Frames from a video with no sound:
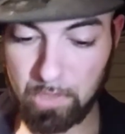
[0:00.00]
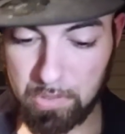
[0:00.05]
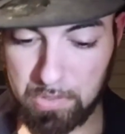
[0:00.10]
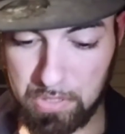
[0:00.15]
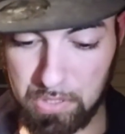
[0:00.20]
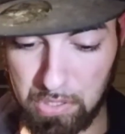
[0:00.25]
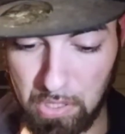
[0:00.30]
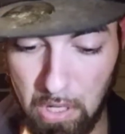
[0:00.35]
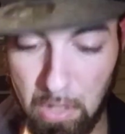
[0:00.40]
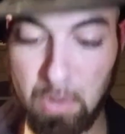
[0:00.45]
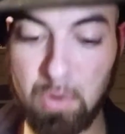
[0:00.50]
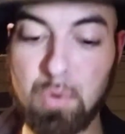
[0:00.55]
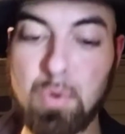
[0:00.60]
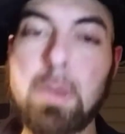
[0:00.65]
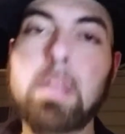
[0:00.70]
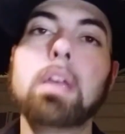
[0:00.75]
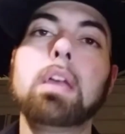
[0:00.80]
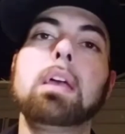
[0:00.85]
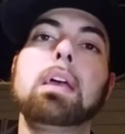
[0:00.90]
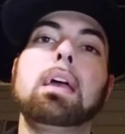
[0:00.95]

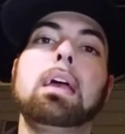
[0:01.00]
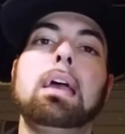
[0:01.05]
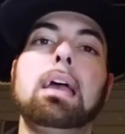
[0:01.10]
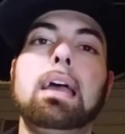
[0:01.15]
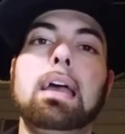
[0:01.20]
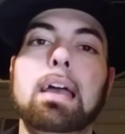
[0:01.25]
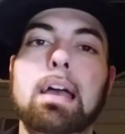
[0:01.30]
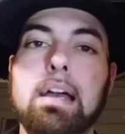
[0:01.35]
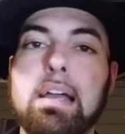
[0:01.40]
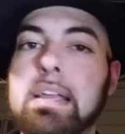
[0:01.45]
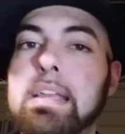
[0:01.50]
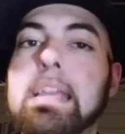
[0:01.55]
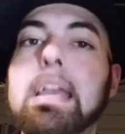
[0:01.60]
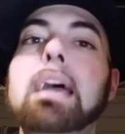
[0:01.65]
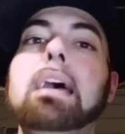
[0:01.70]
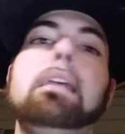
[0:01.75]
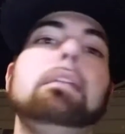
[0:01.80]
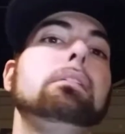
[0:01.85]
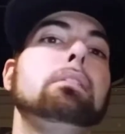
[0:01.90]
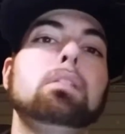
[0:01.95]
So,
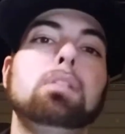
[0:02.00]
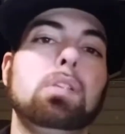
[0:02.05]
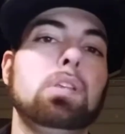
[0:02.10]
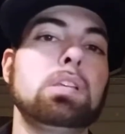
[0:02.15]
again,